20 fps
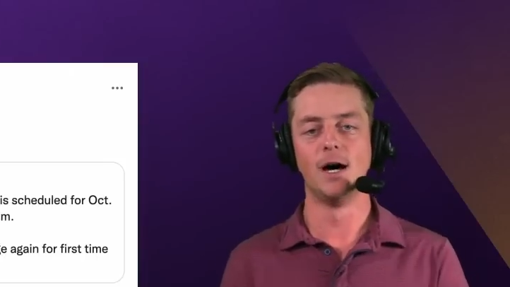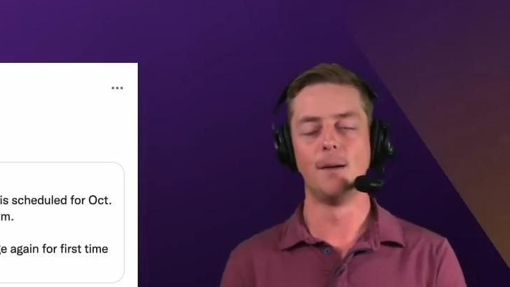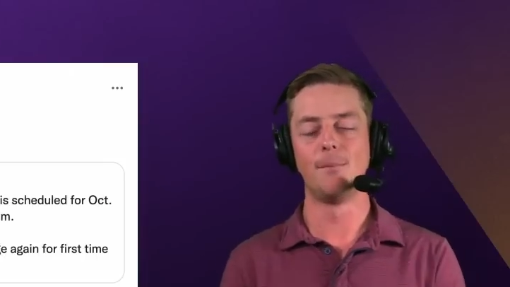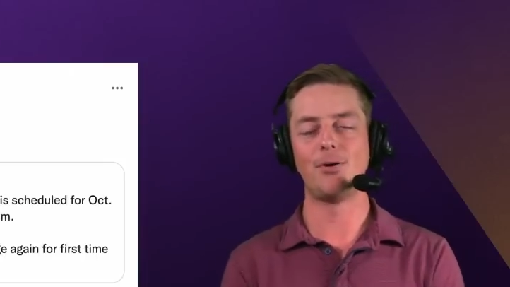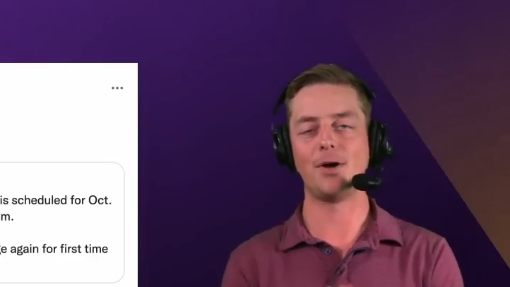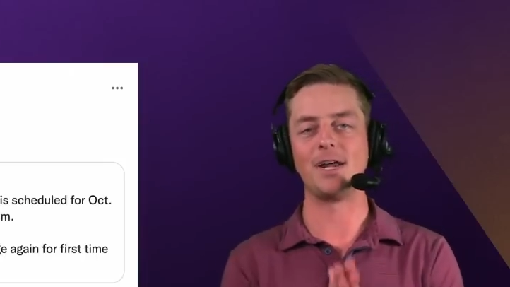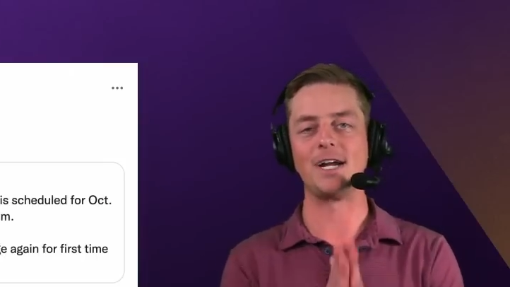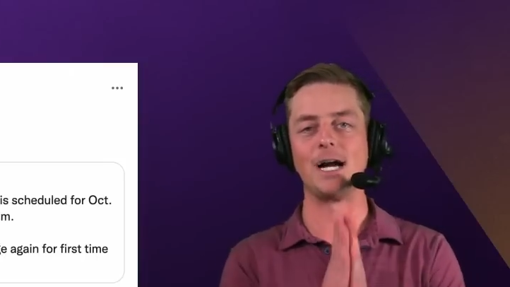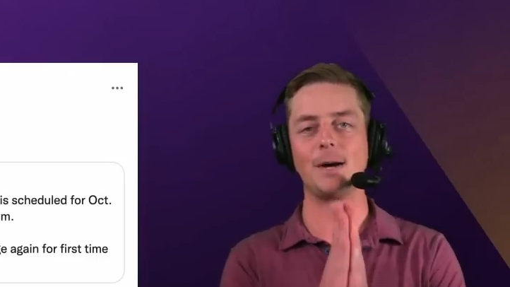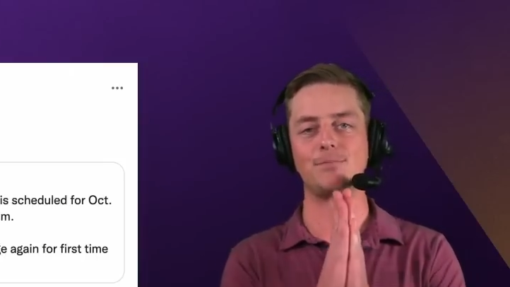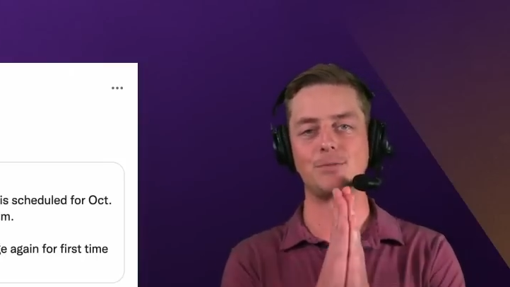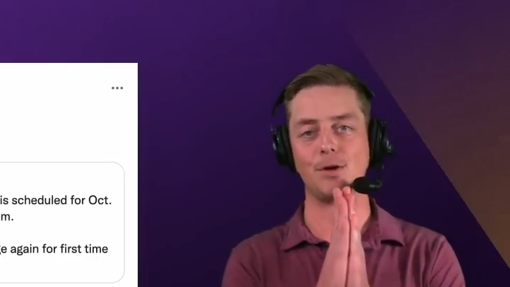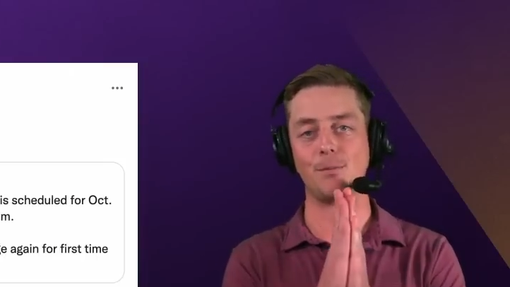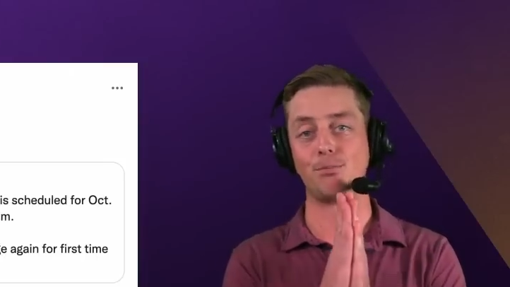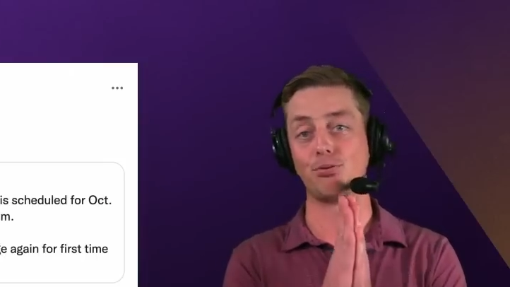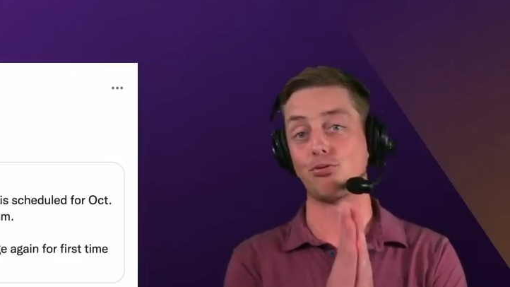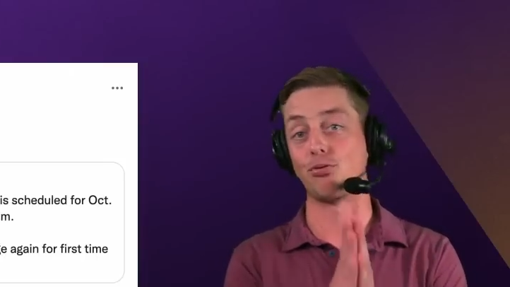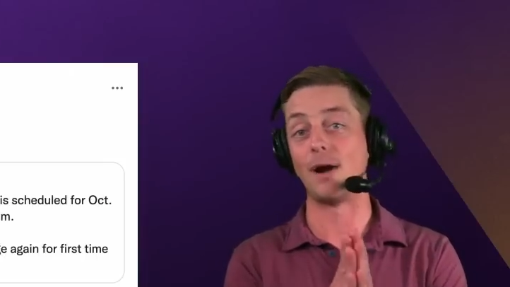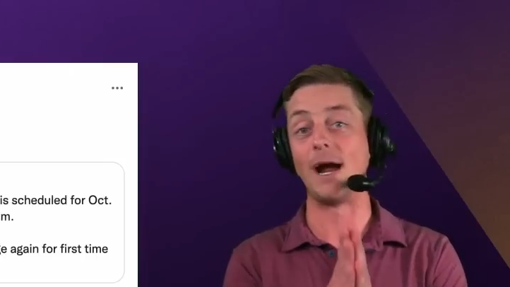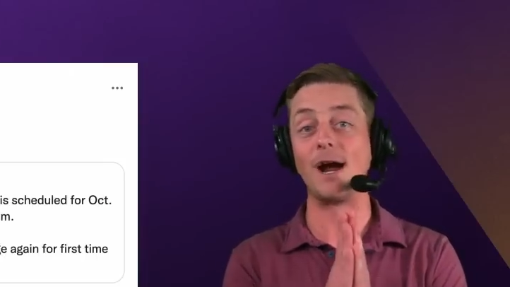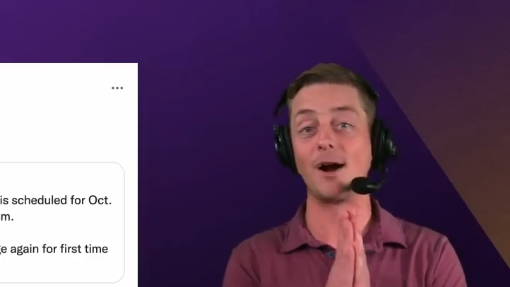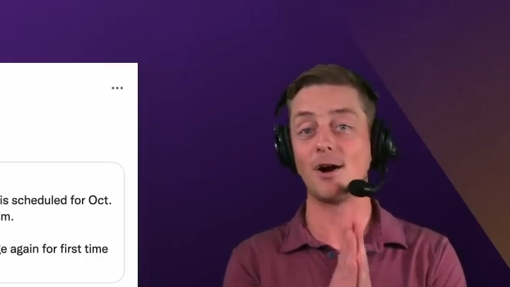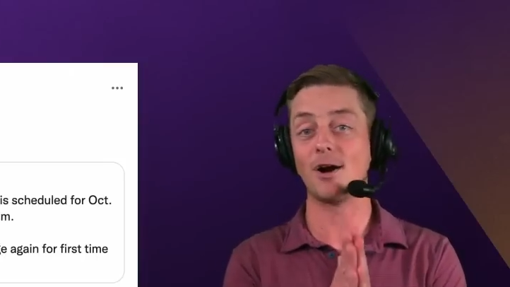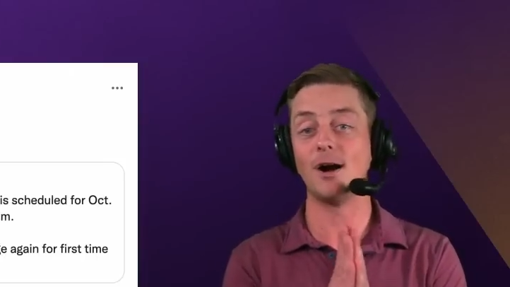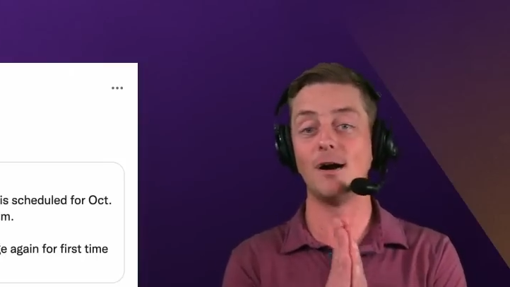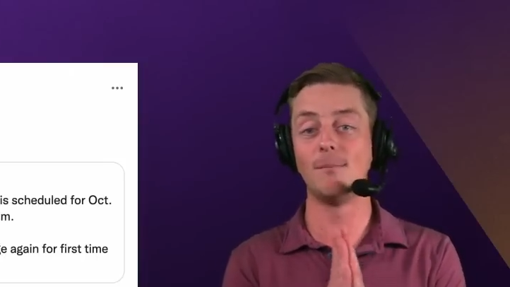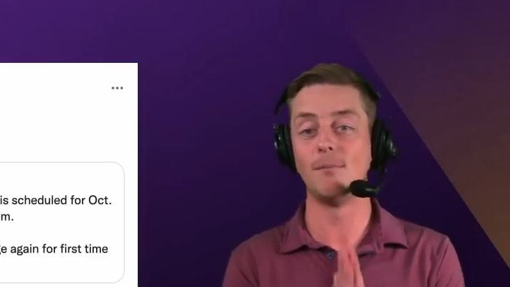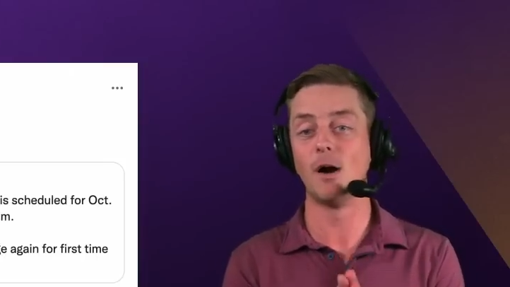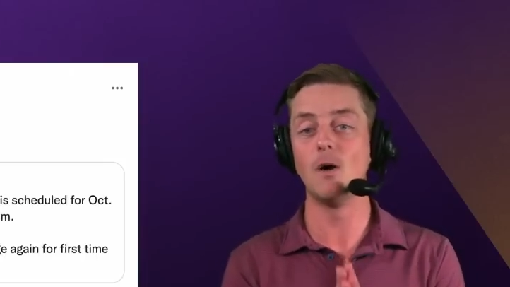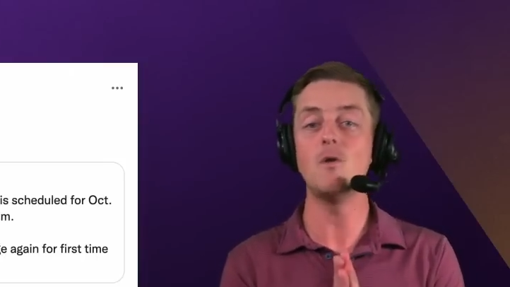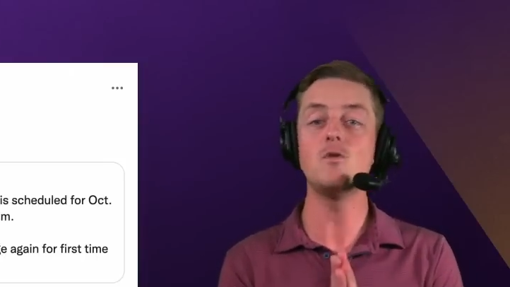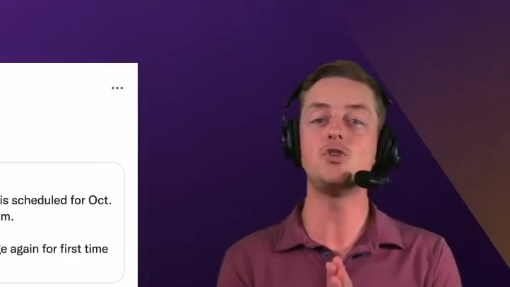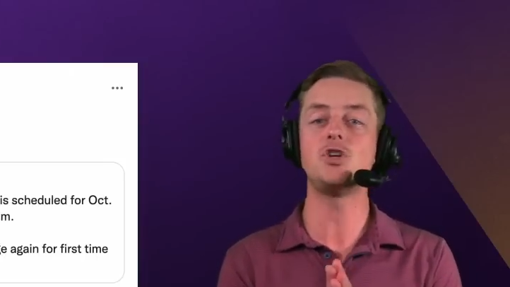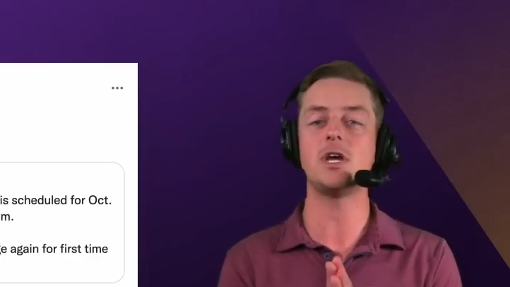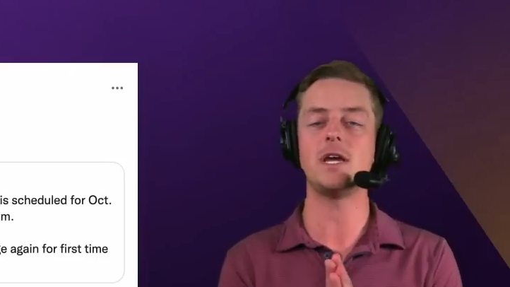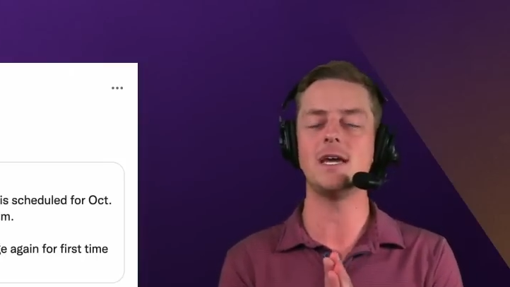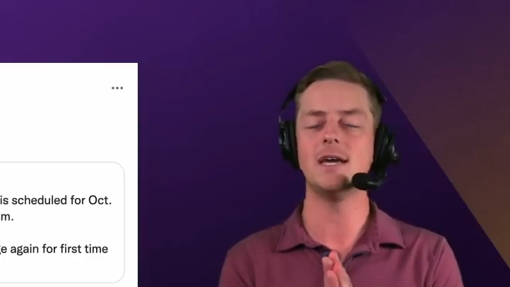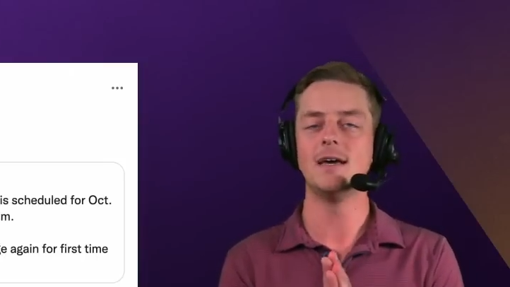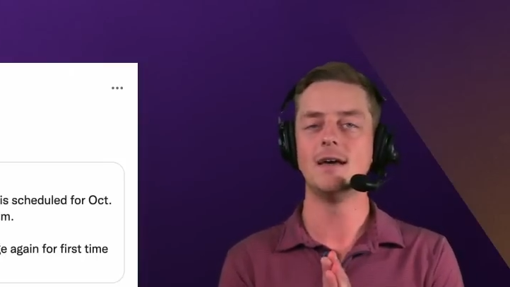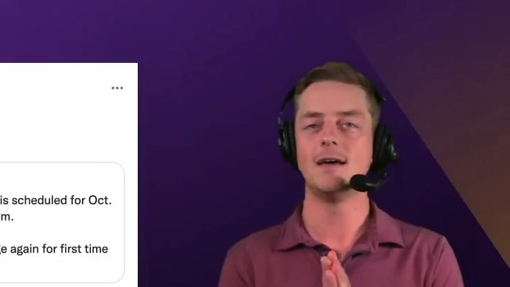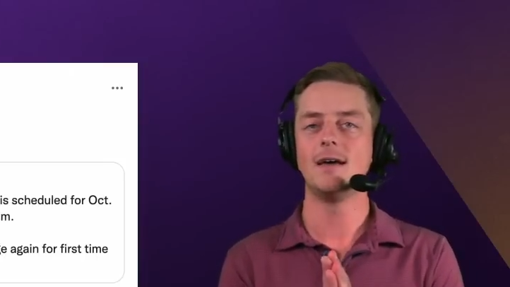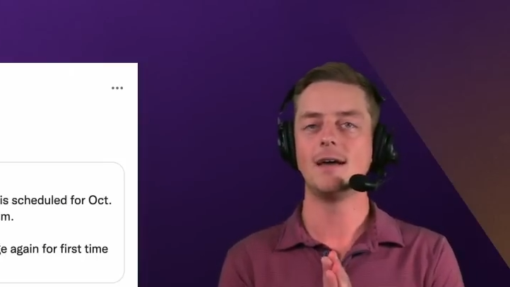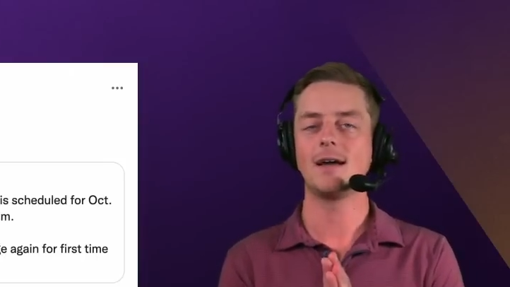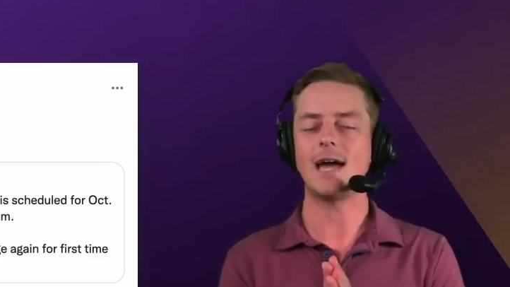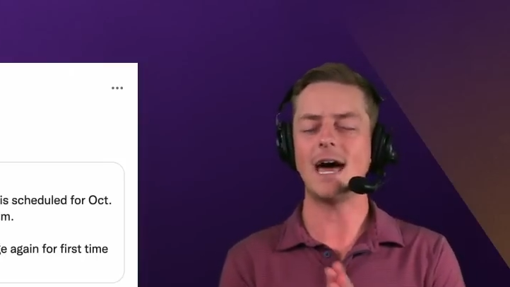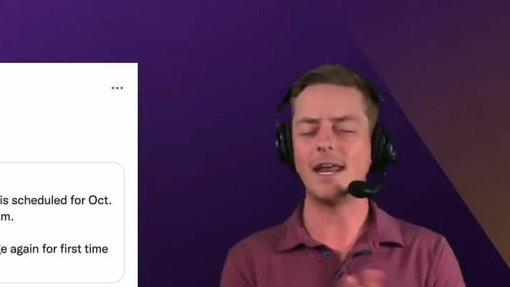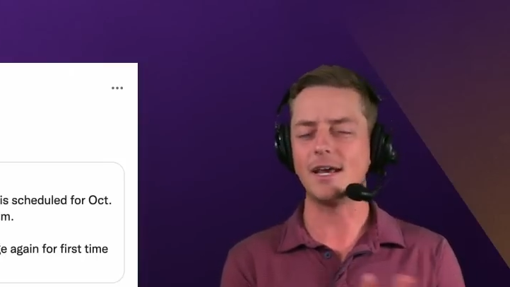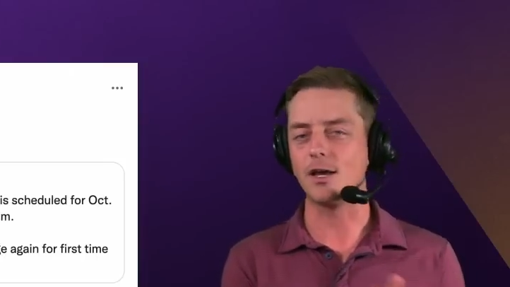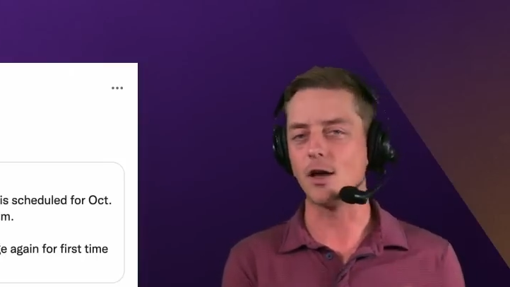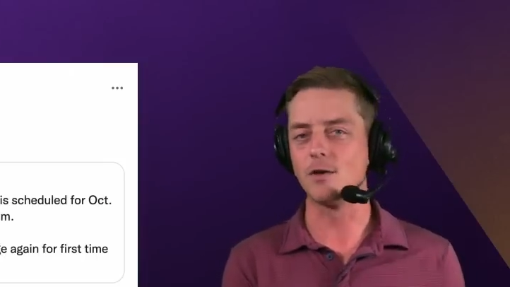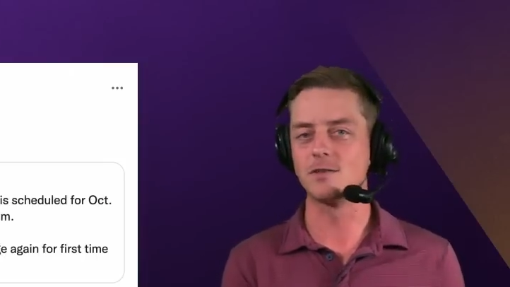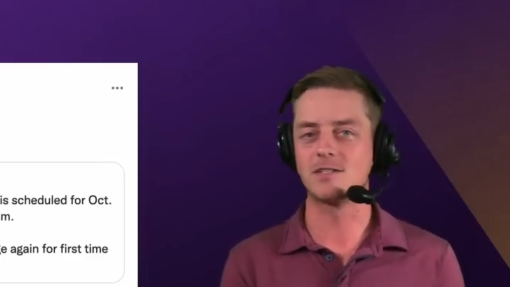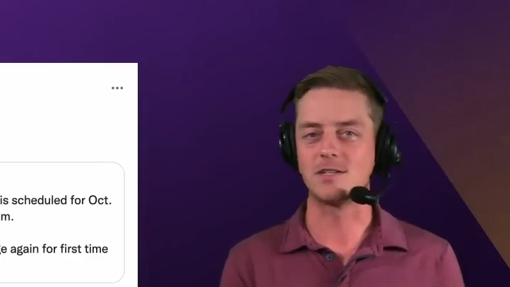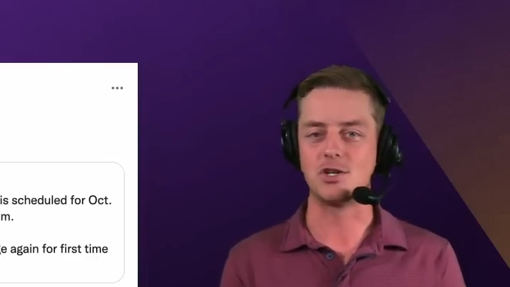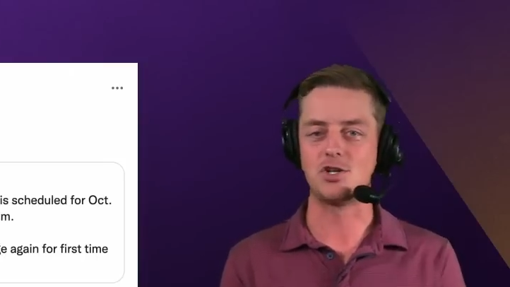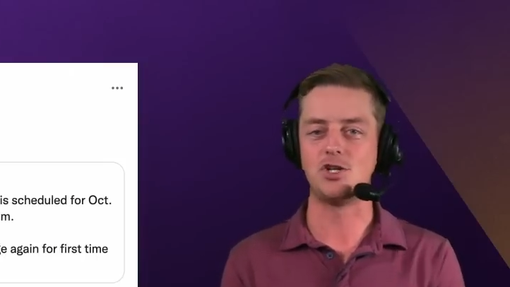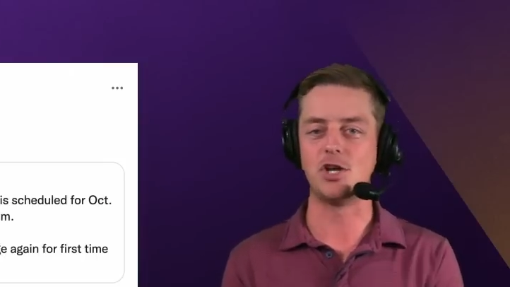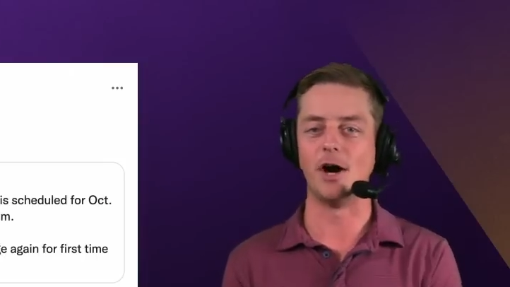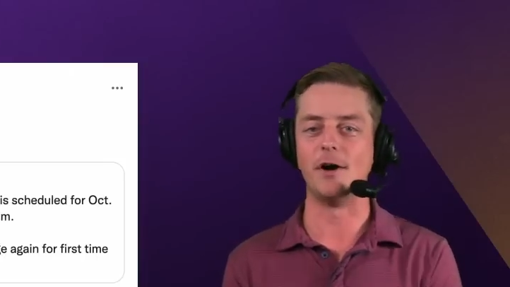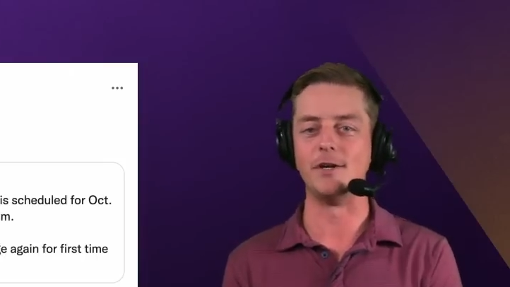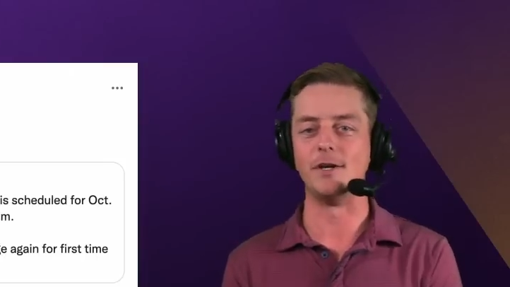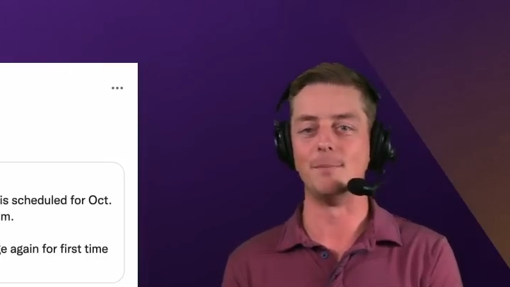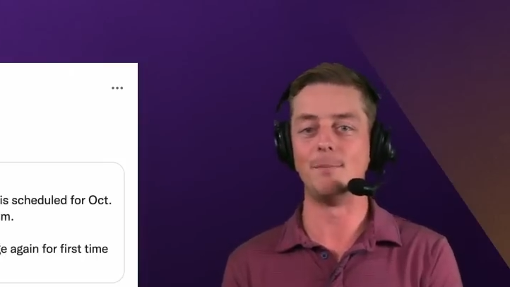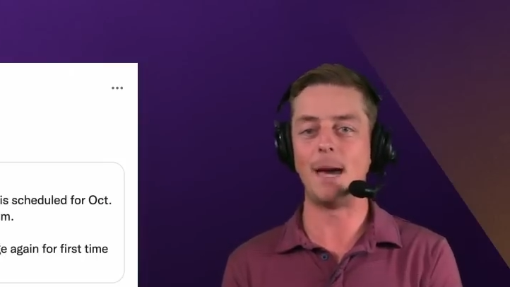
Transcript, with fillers: putting up the prayer emoji, kind of goes to show you.